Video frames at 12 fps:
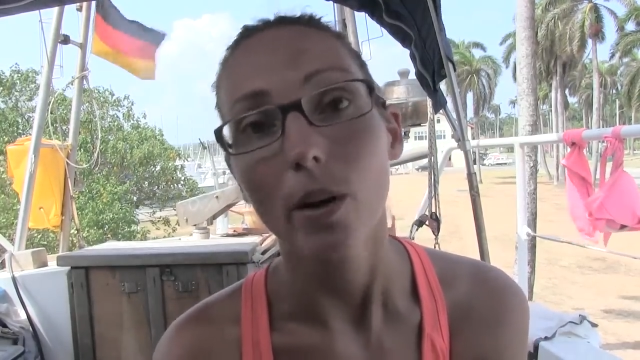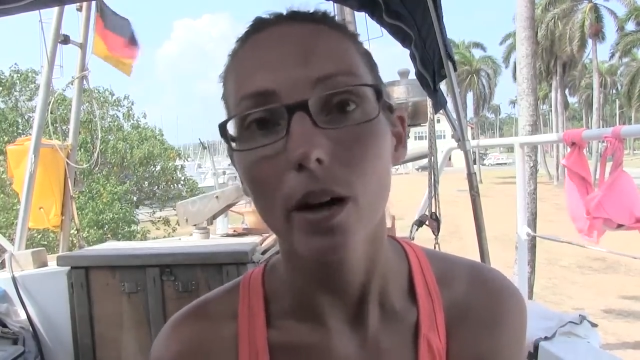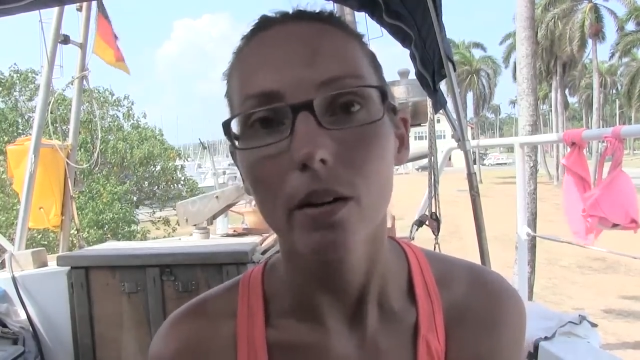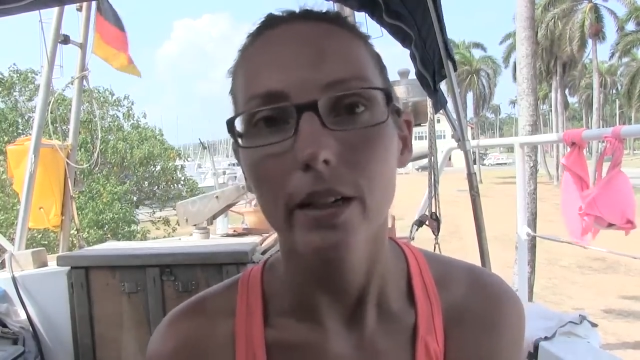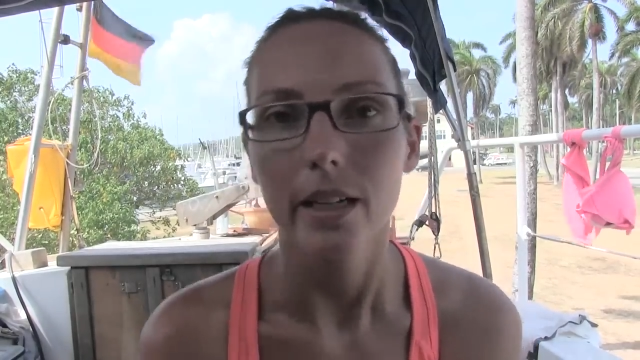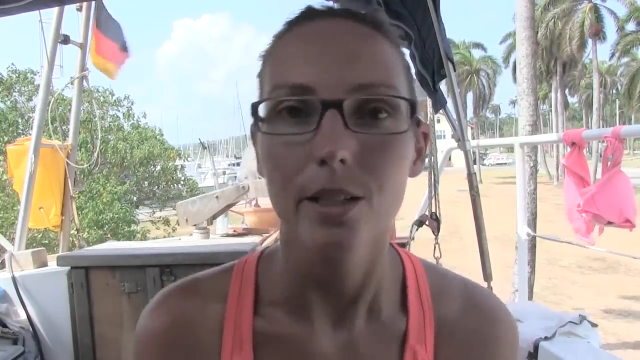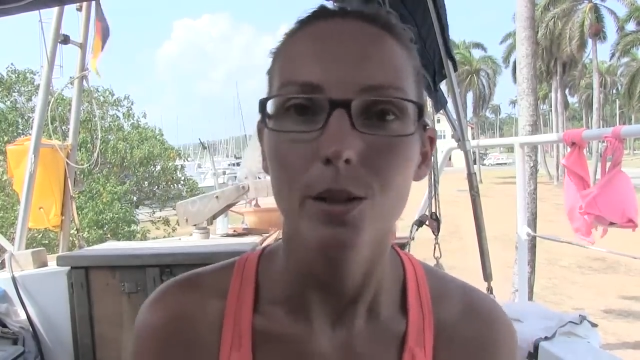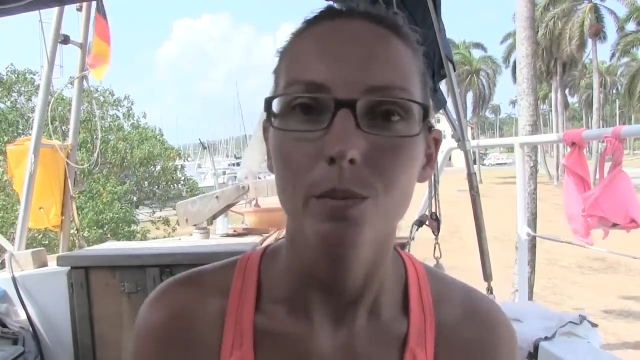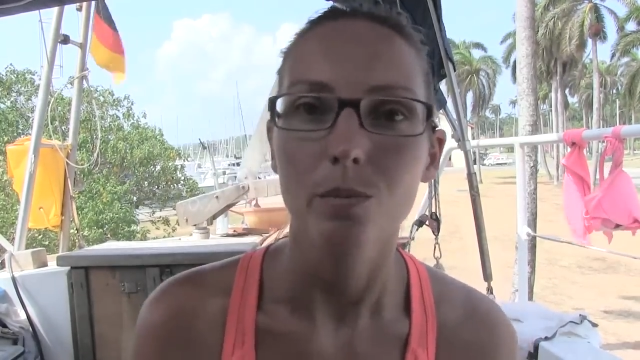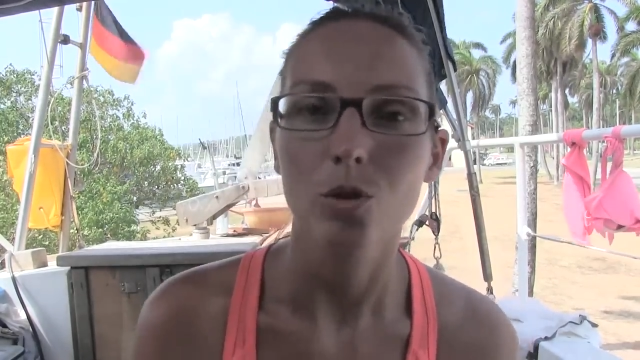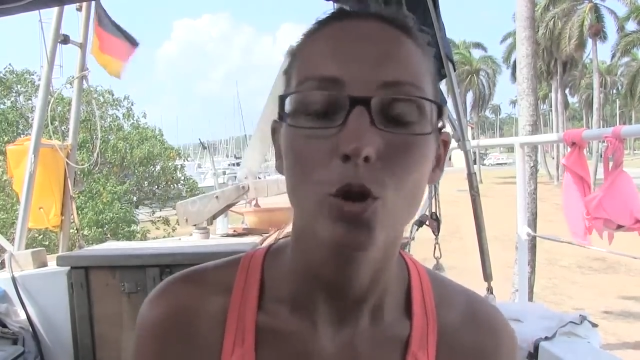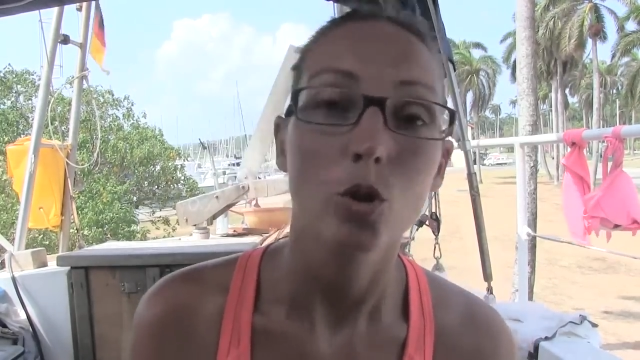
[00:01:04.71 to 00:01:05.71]
well, get
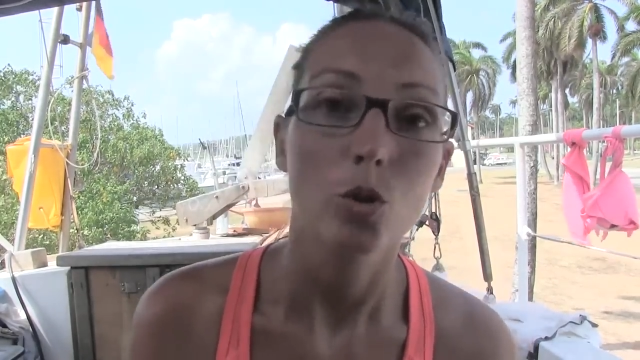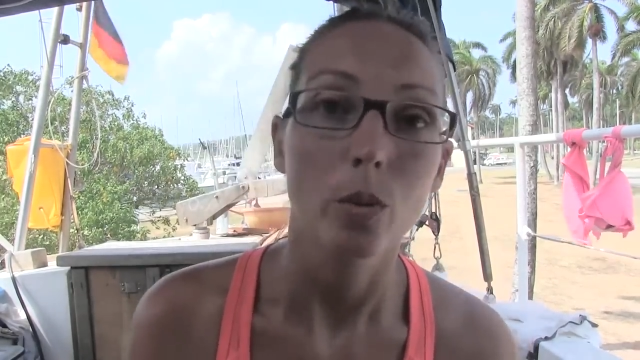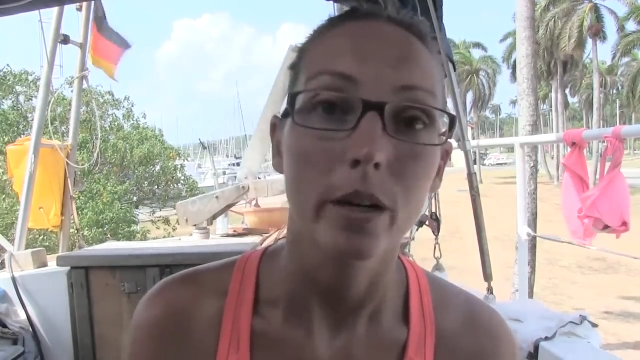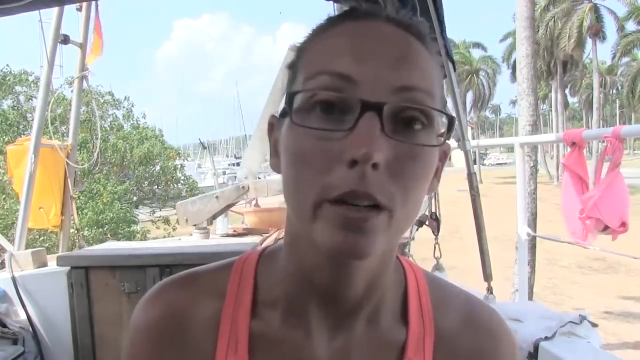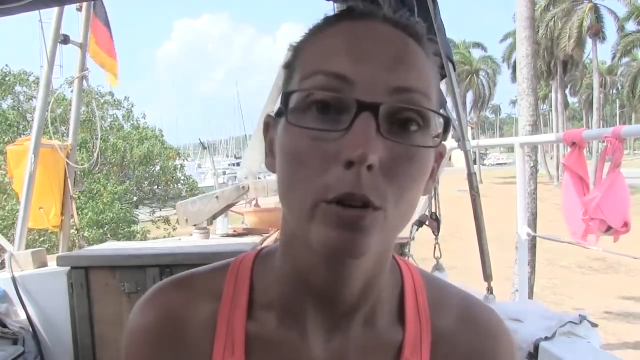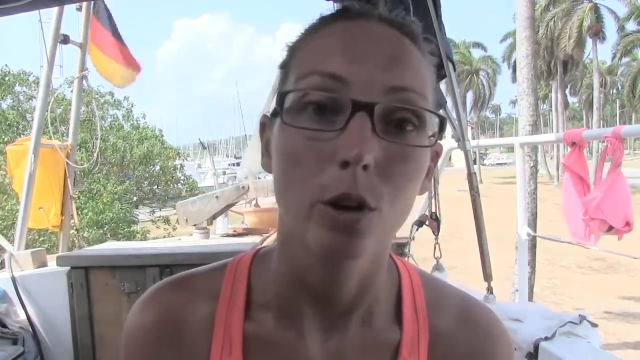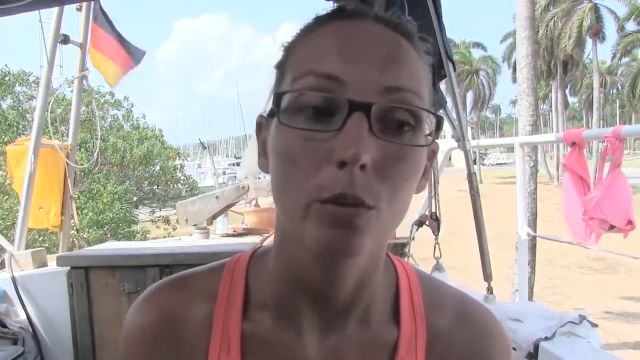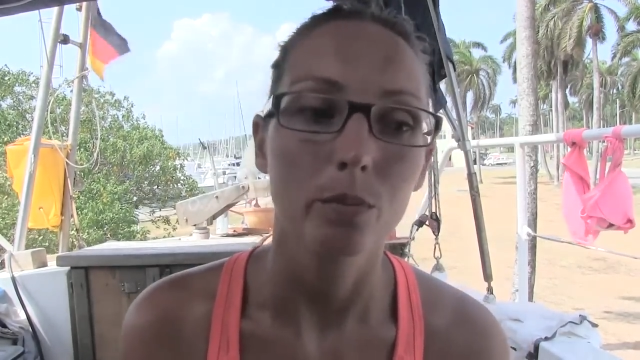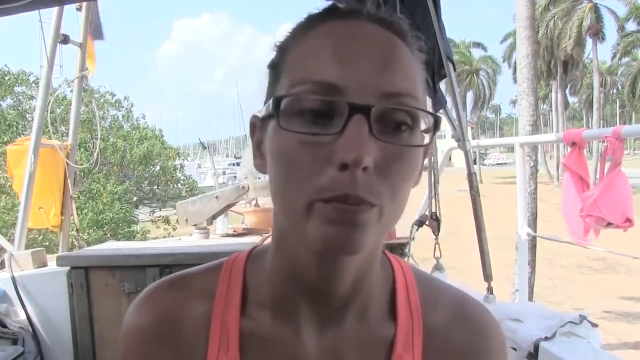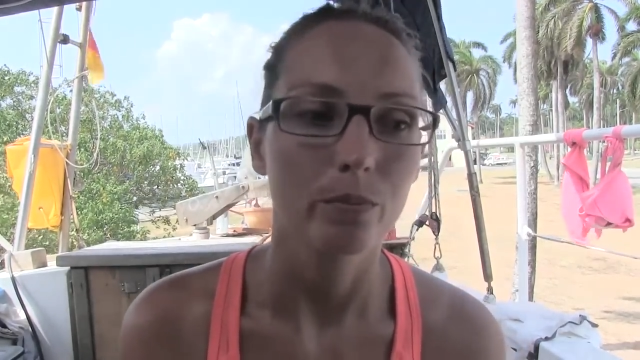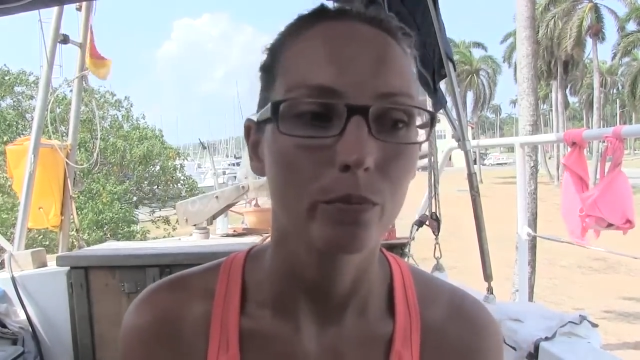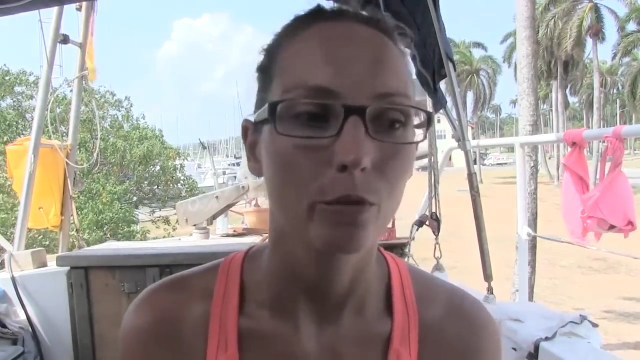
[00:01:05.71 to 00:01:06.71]
some 220
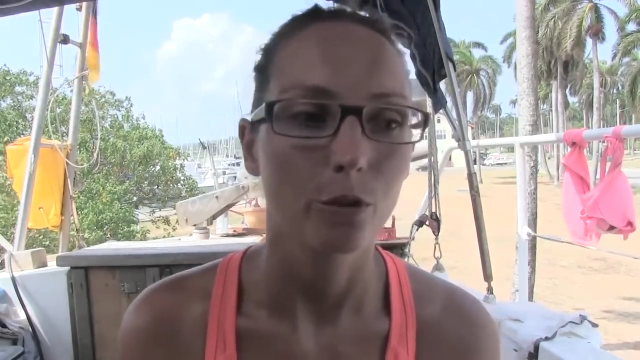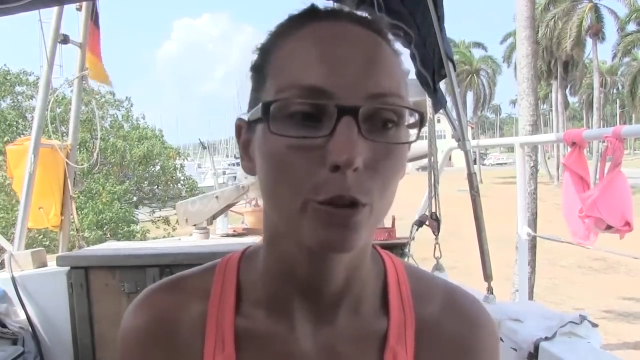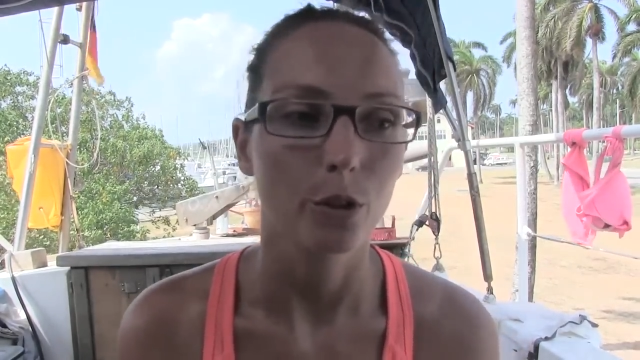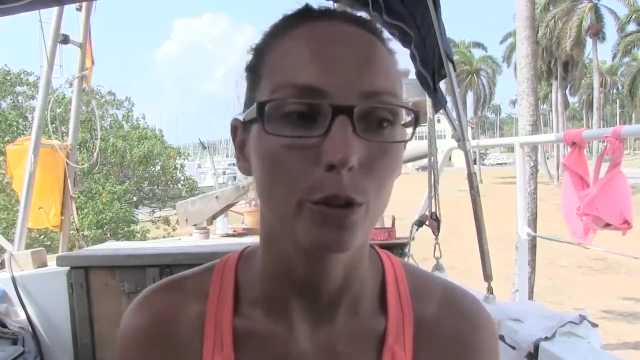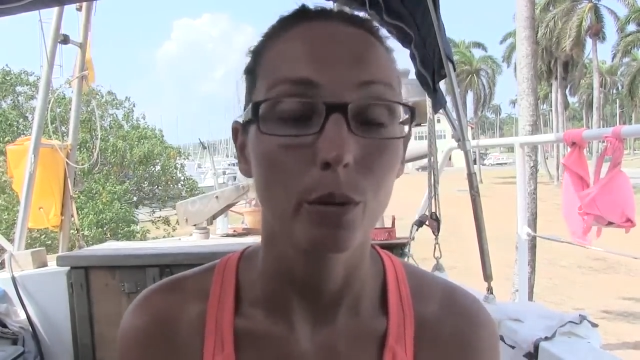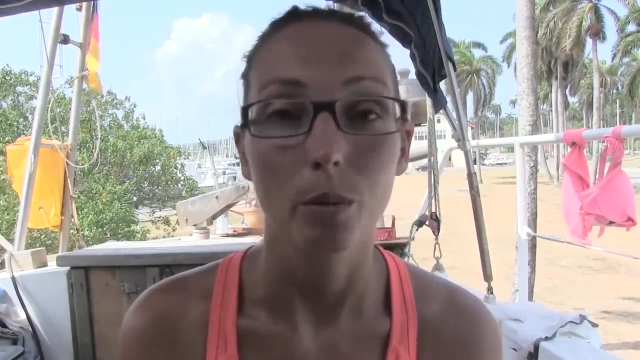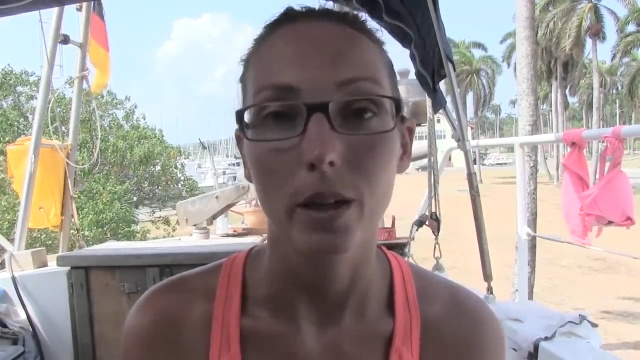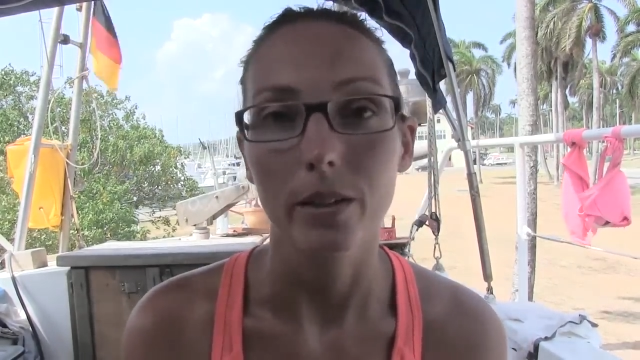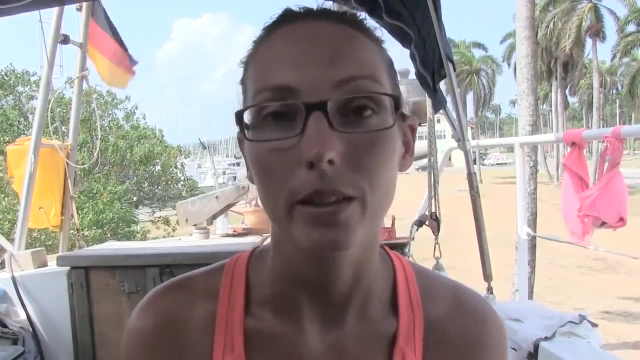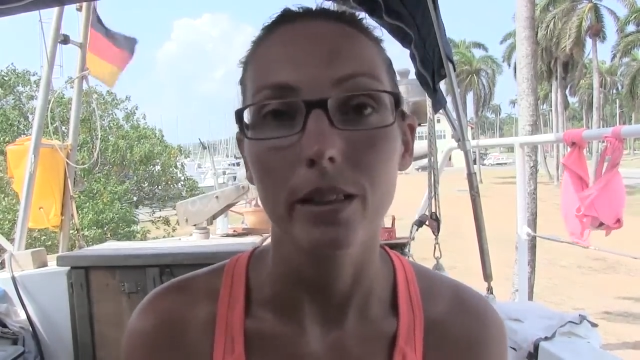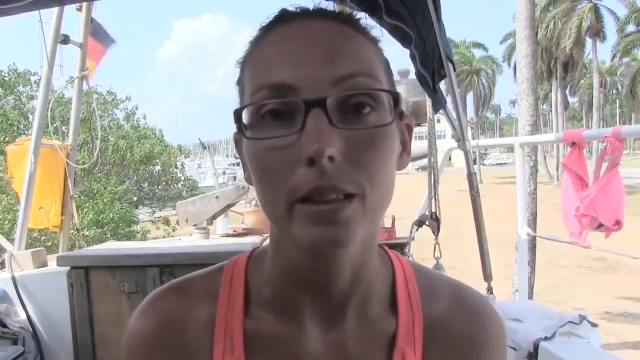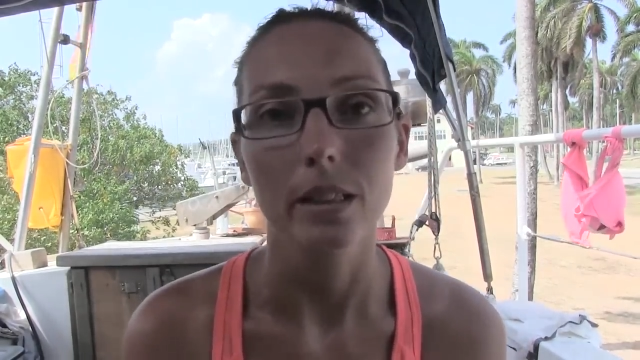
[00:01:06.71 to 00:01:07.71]
volt for the
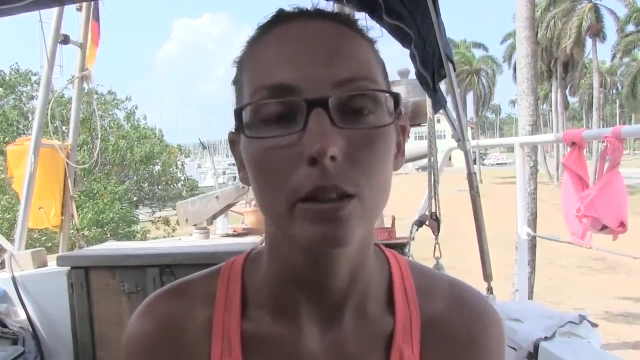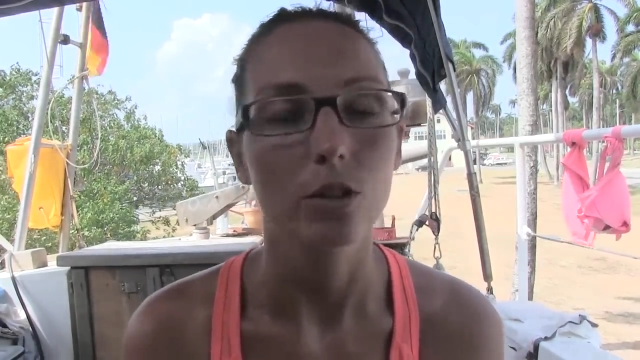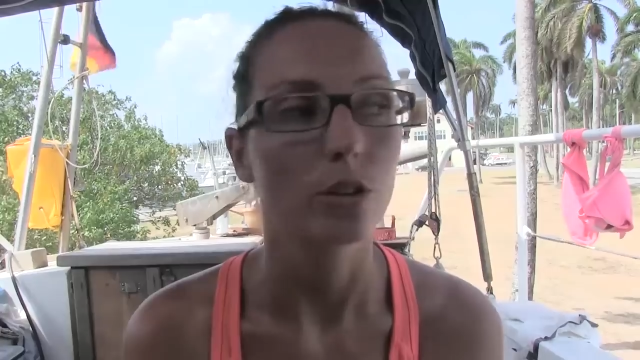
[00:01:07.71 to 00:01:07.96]
welding.